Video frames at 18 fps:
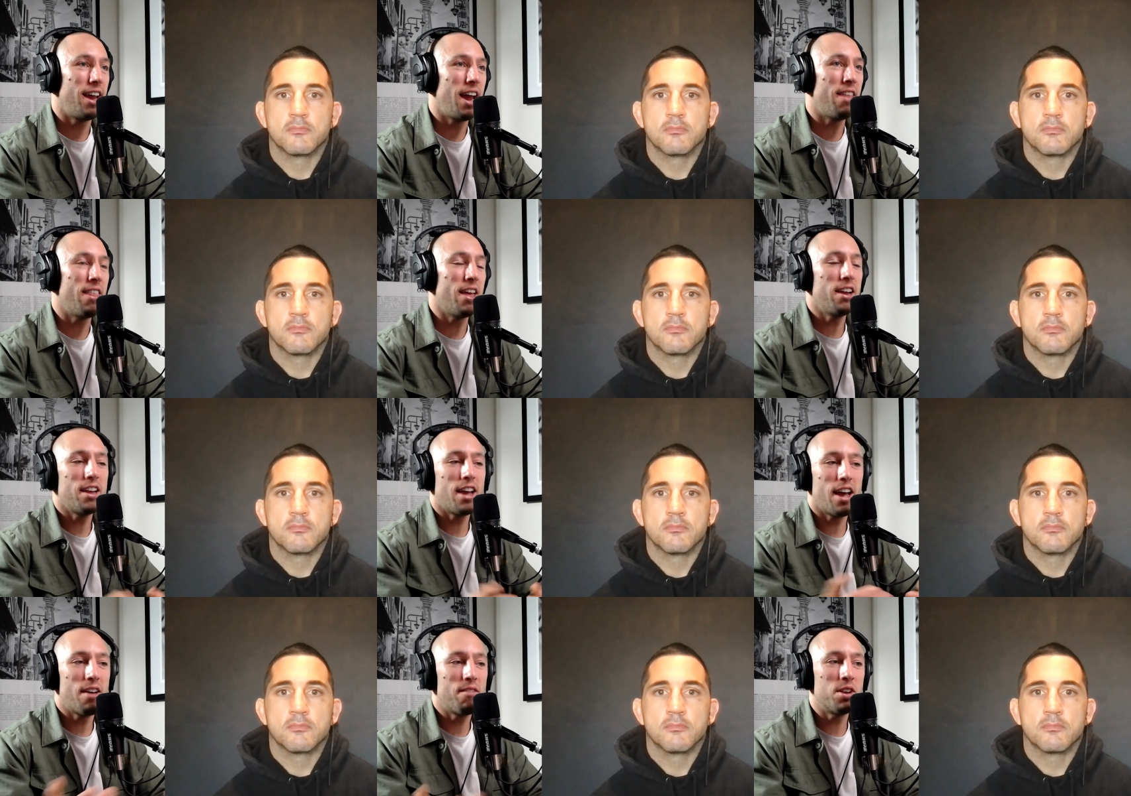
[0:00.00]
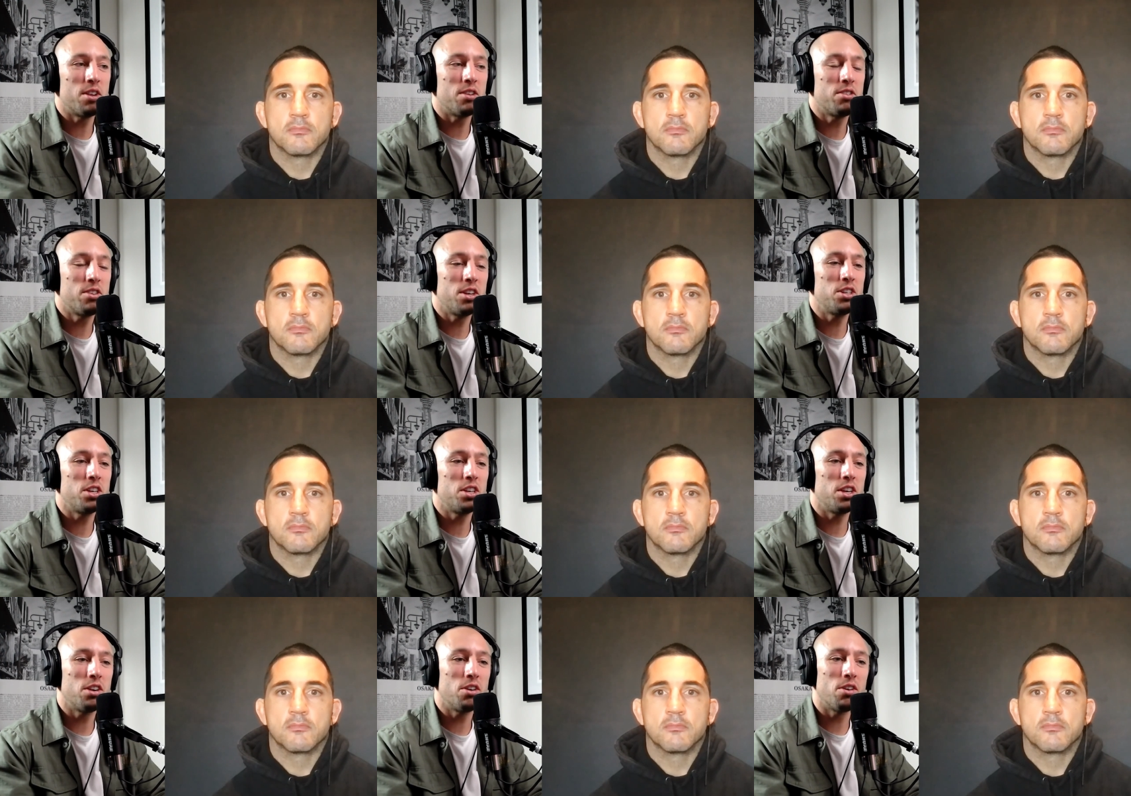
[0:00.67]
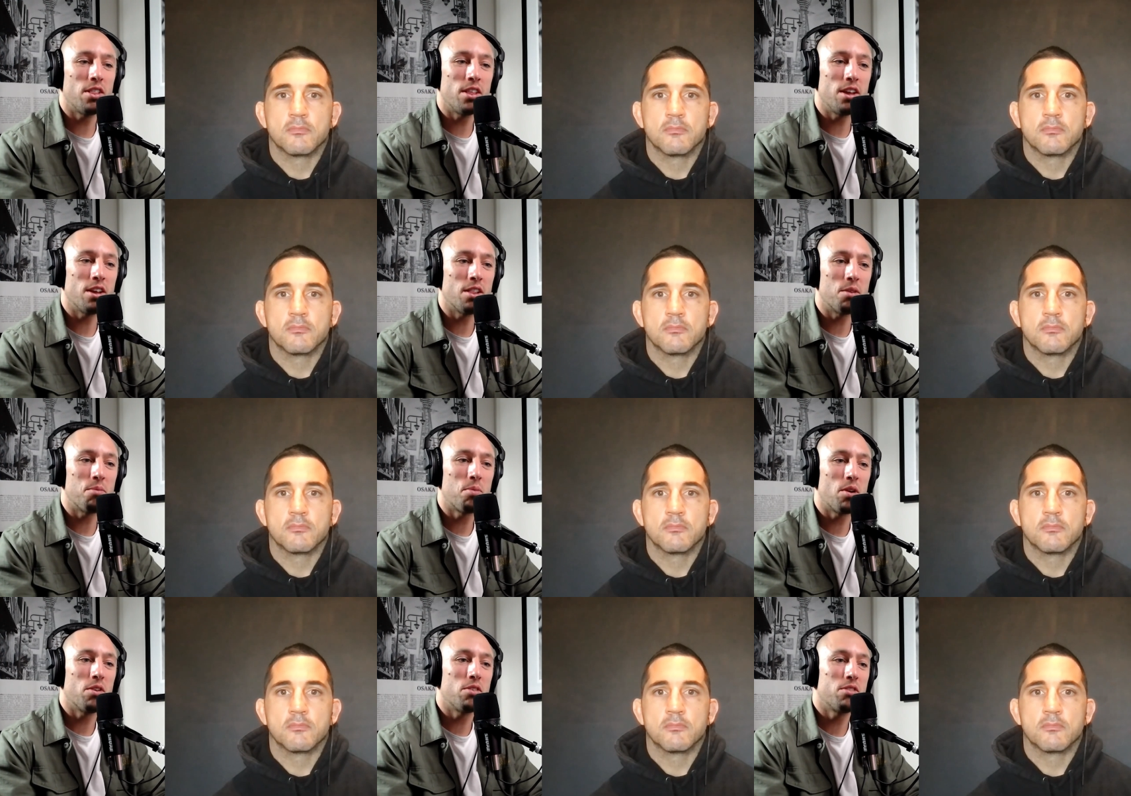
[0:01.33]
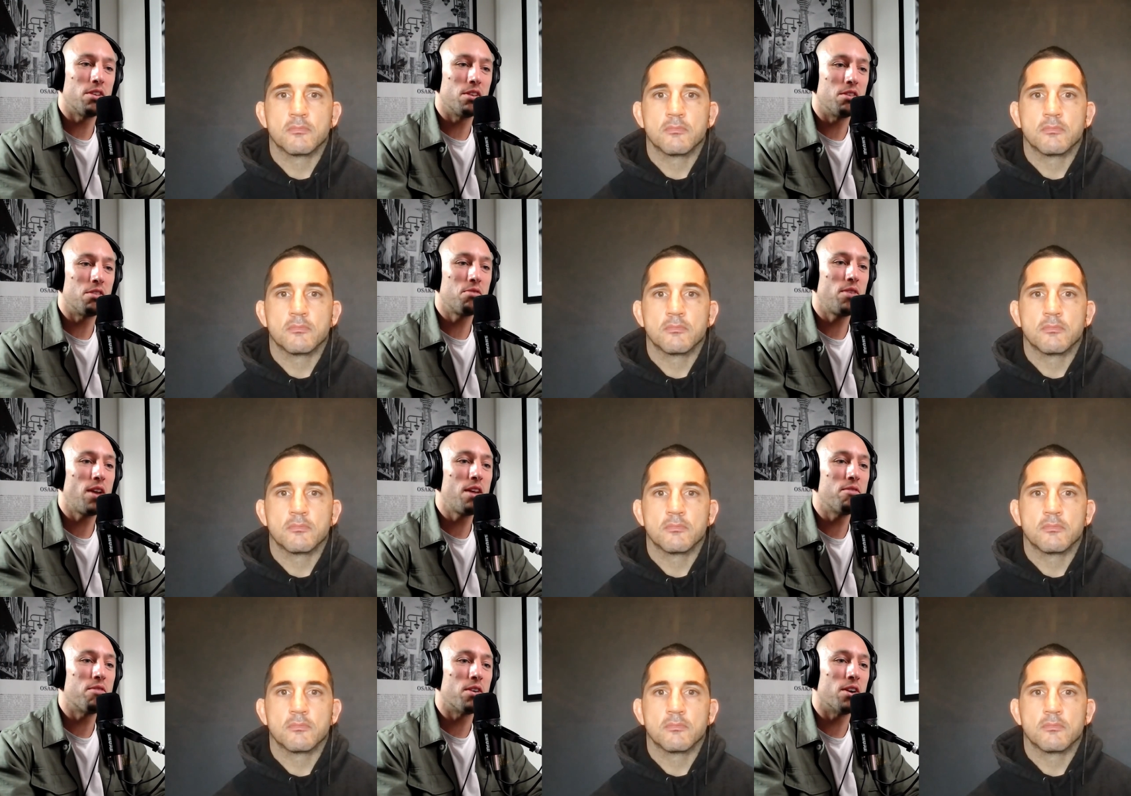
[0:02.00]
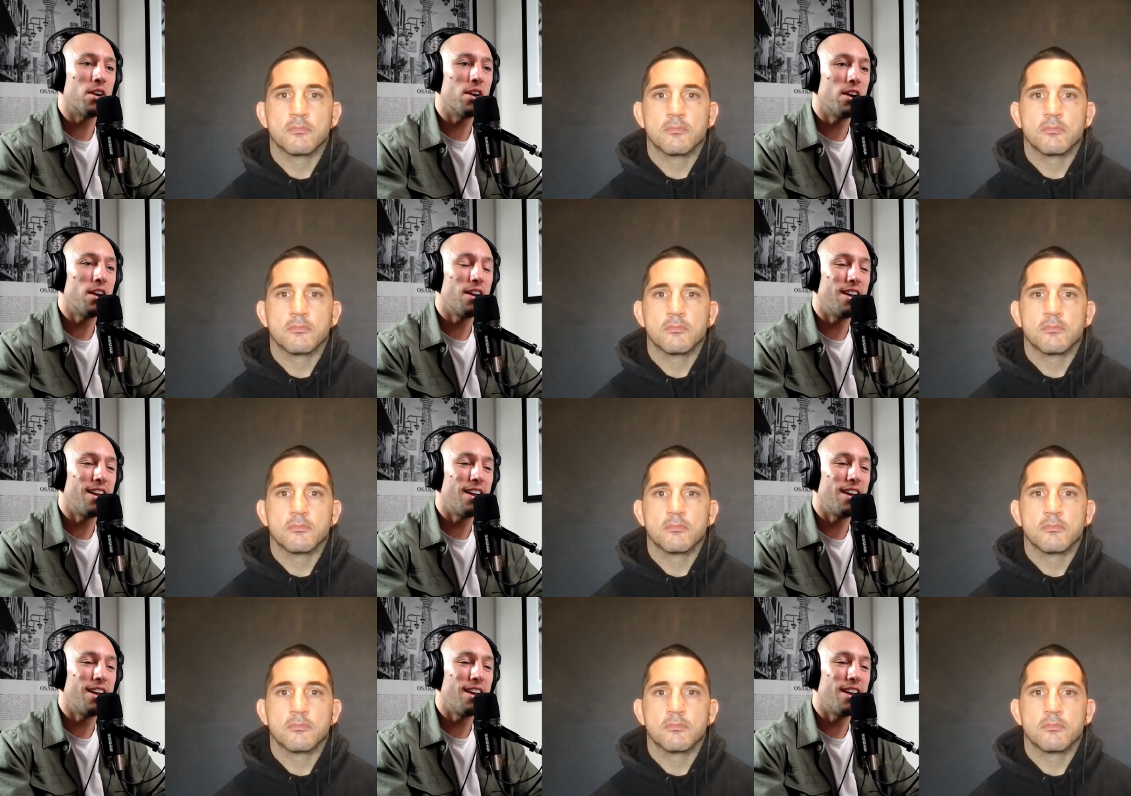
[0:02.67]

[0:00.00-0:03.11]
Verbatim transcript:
Speaker 1: and then to have a decision go to the other person's favor